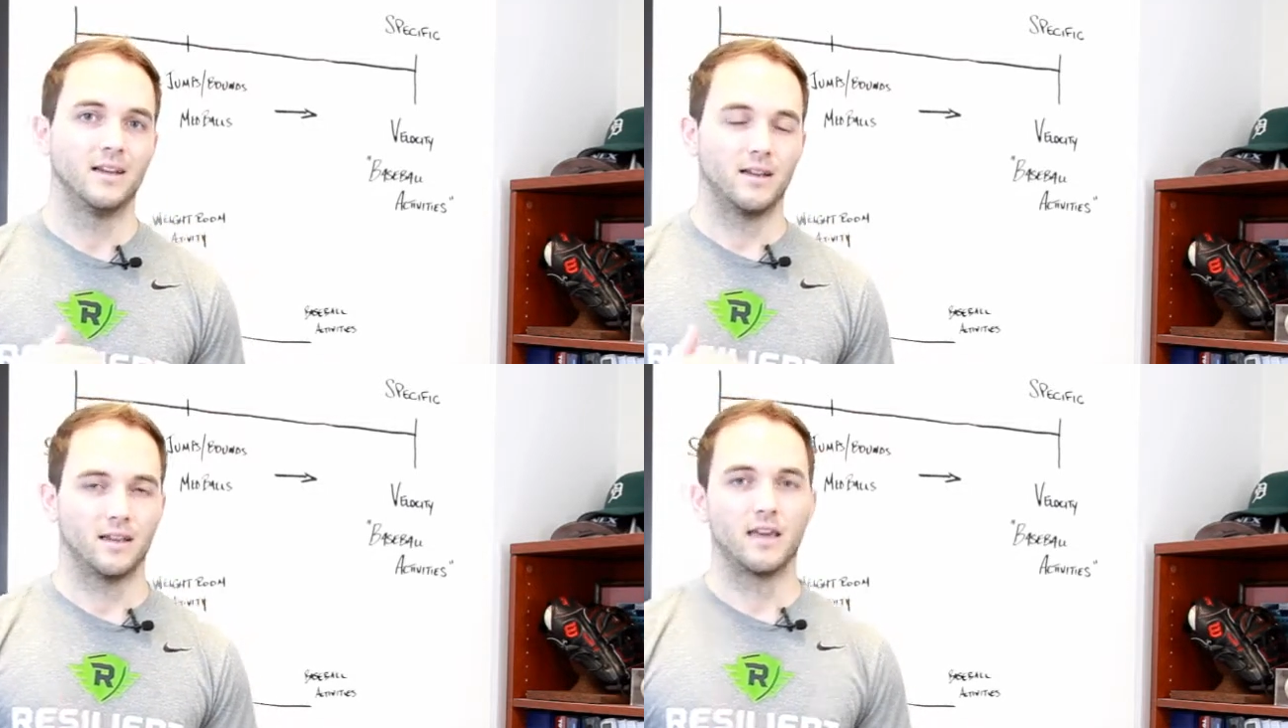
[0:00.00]

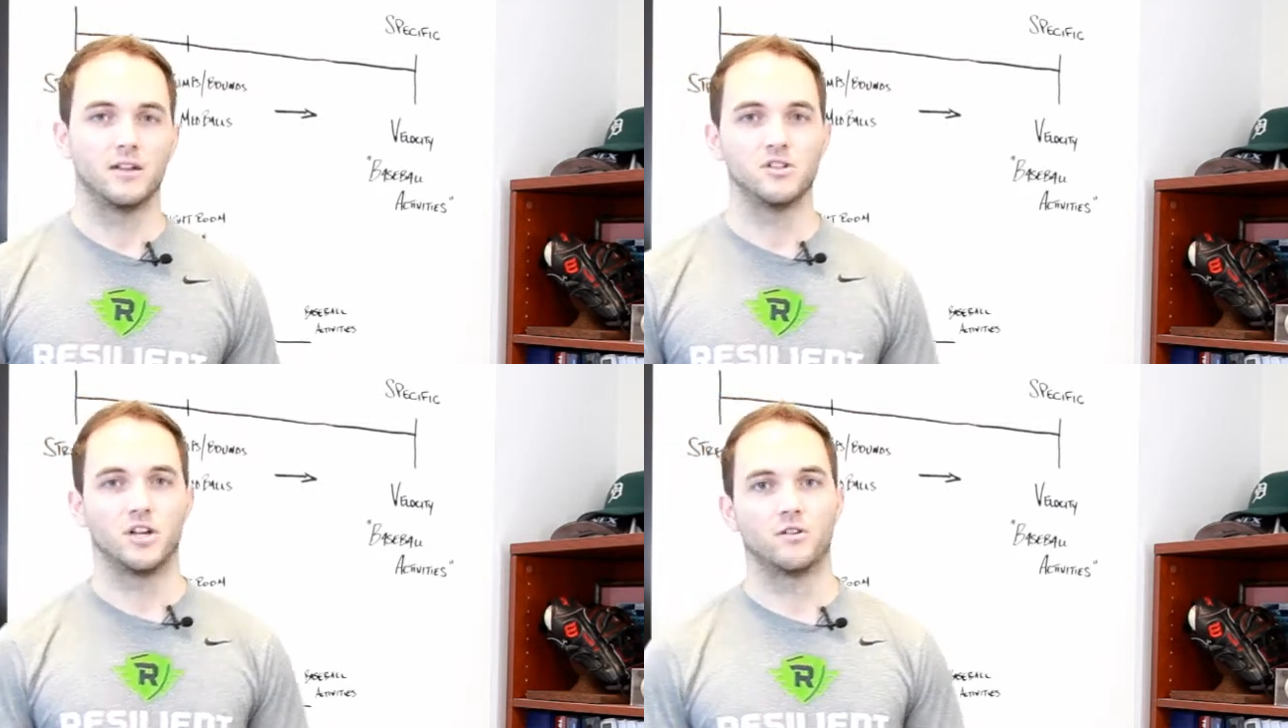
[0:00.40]
again, in
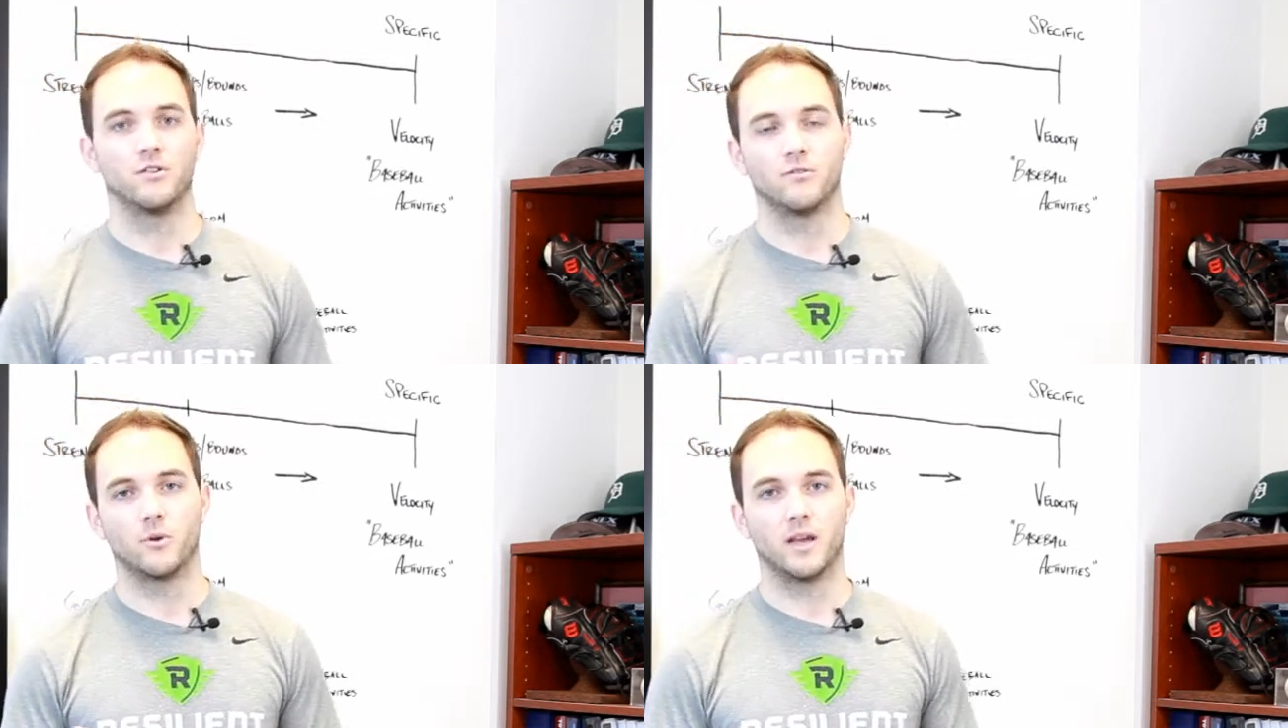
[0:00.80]
general,
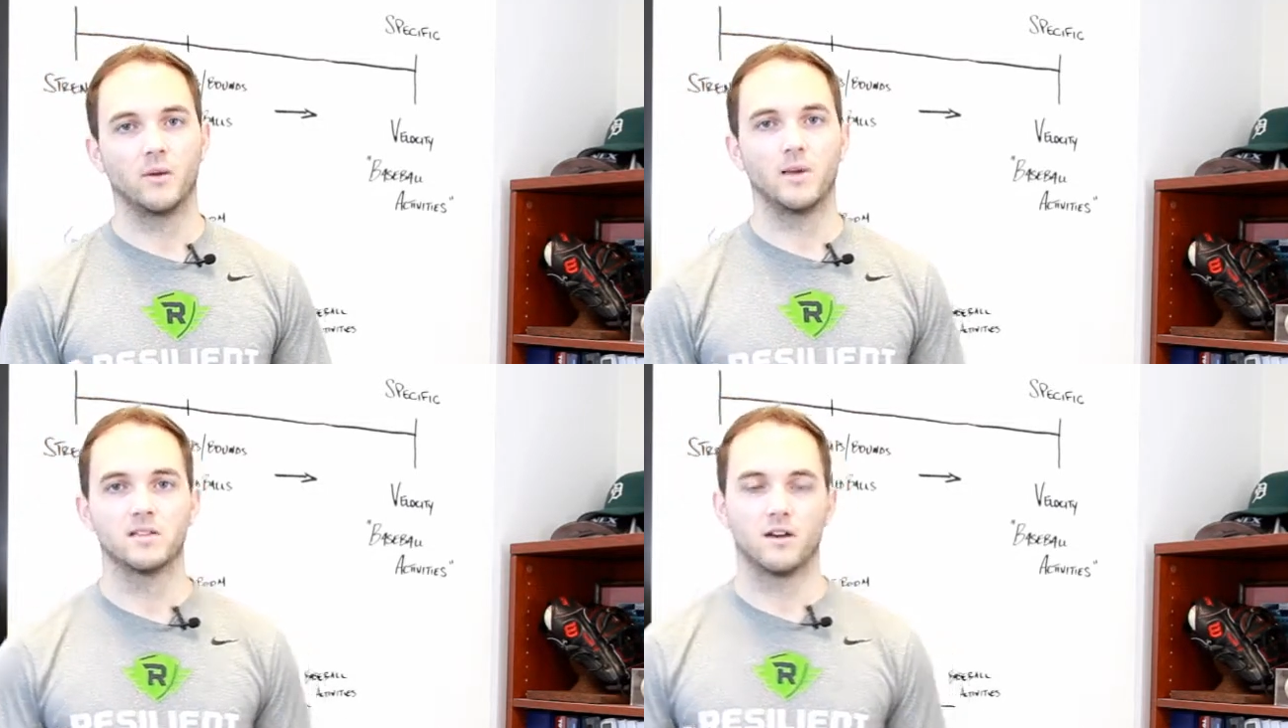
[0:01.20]
48
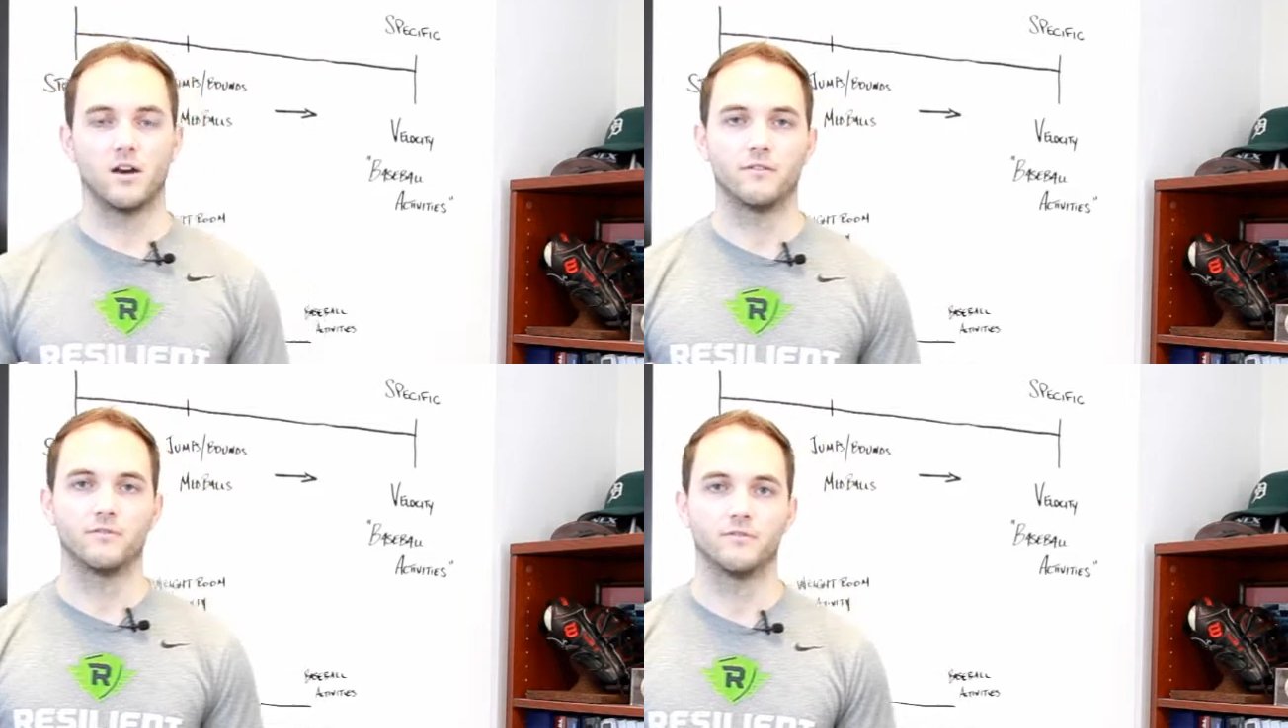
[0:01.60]
weeks
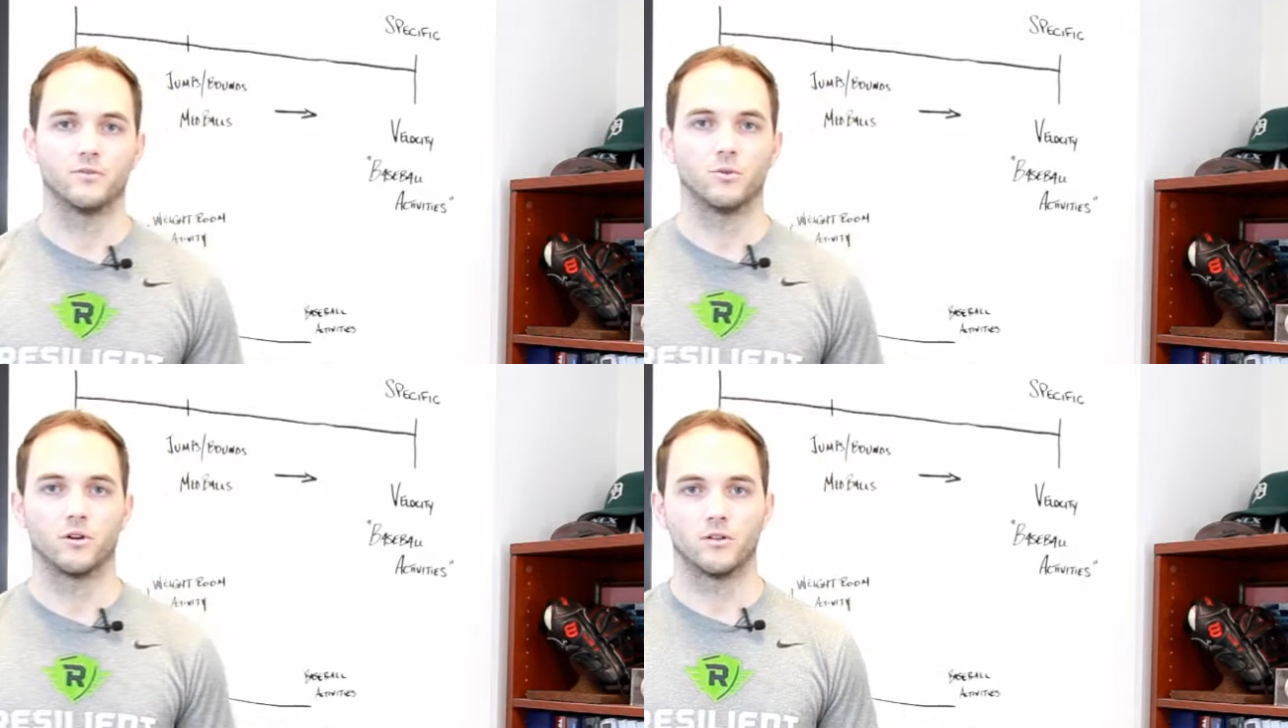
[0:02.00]
off
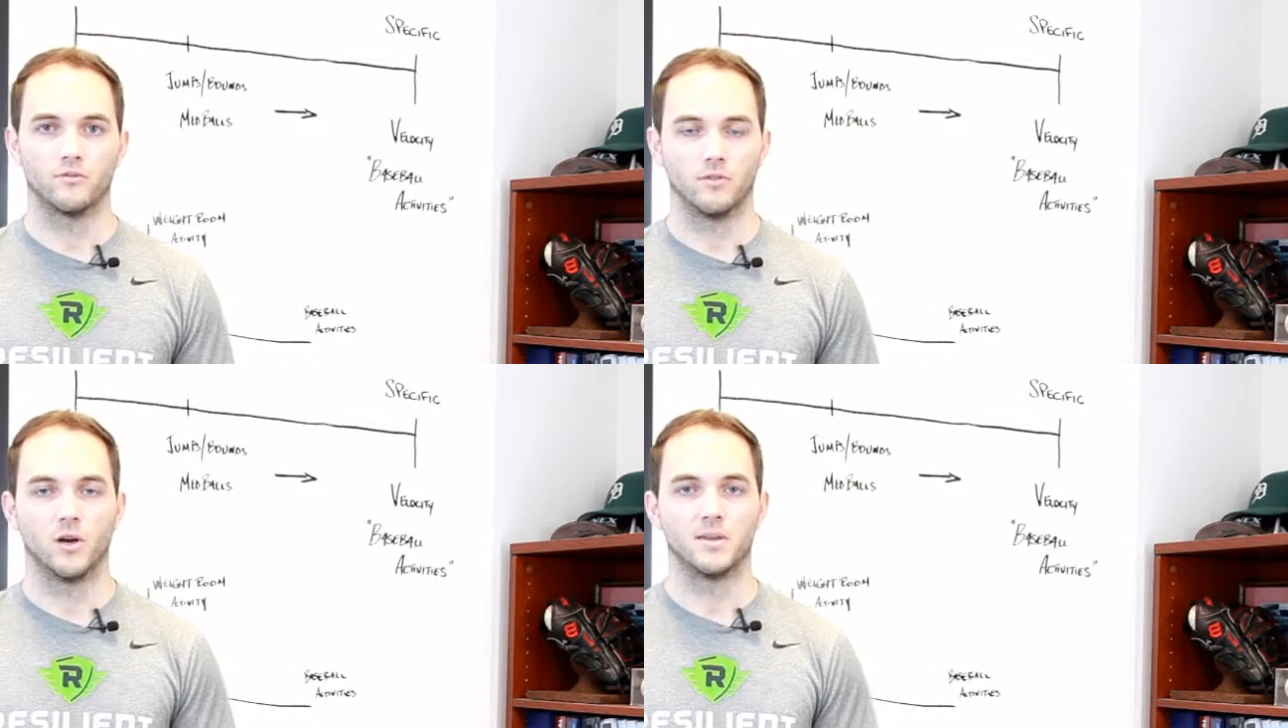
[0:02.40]
or
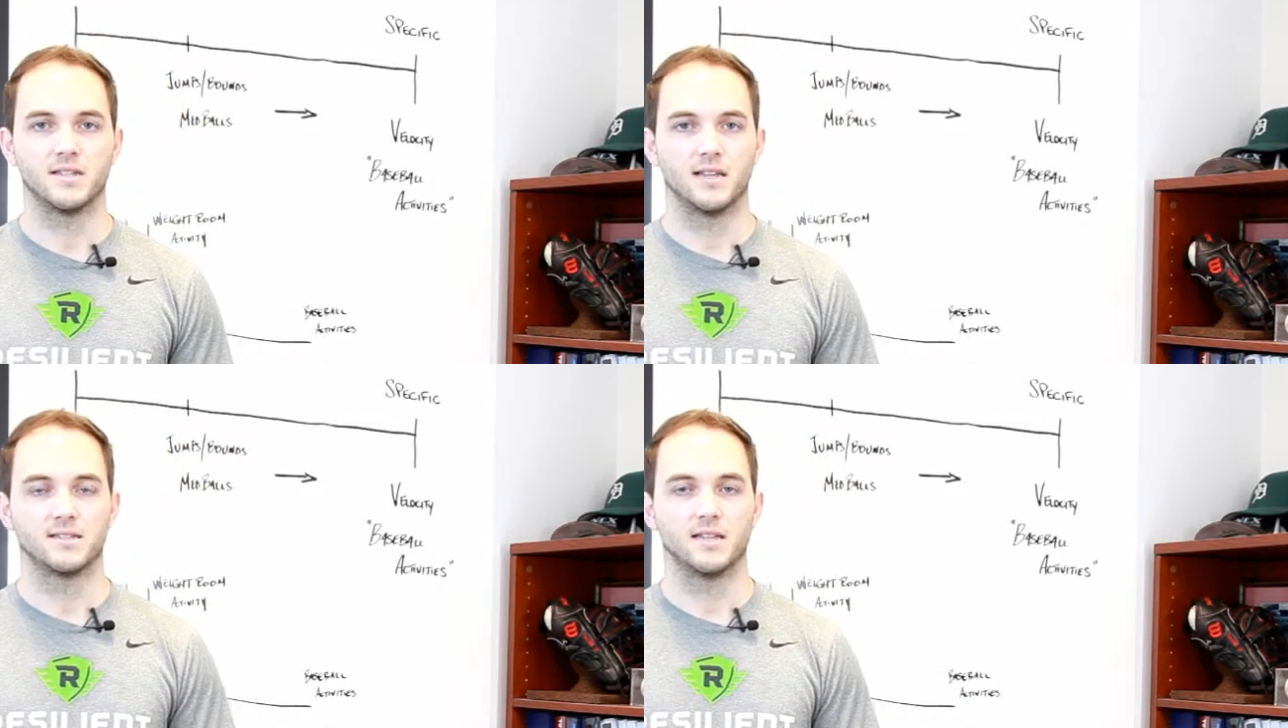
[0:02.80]
low
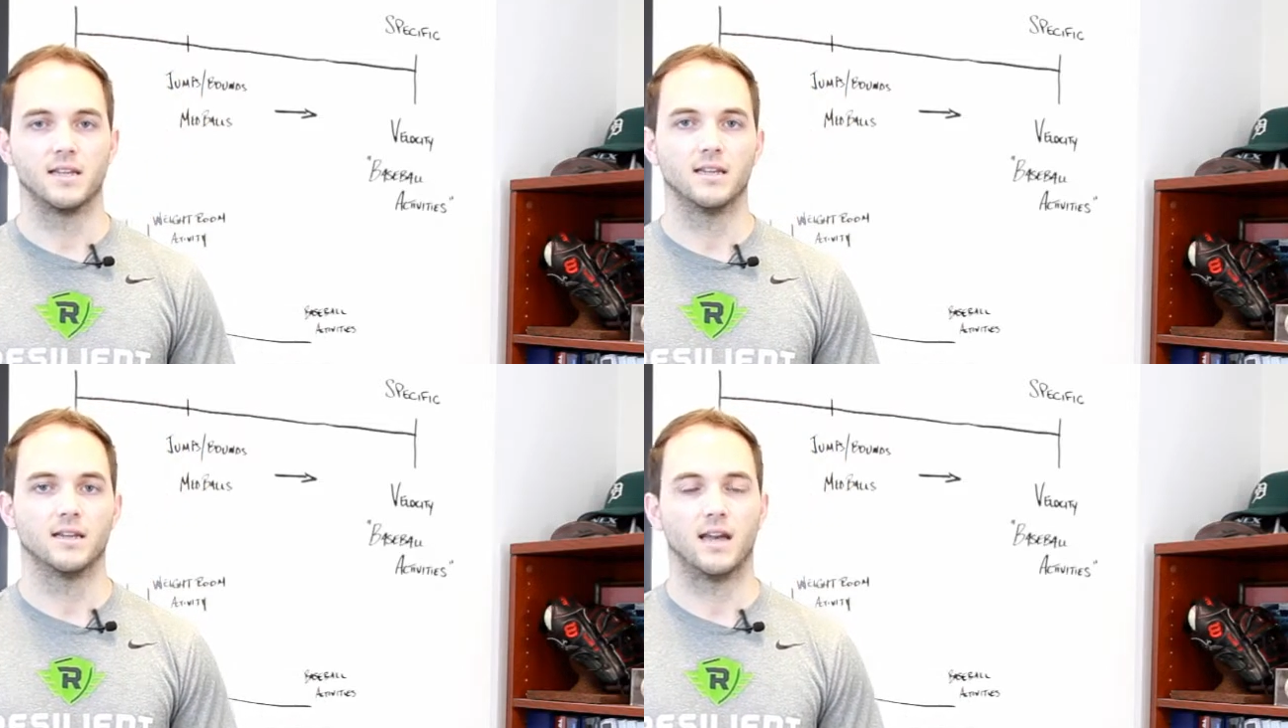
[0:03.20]
intensity.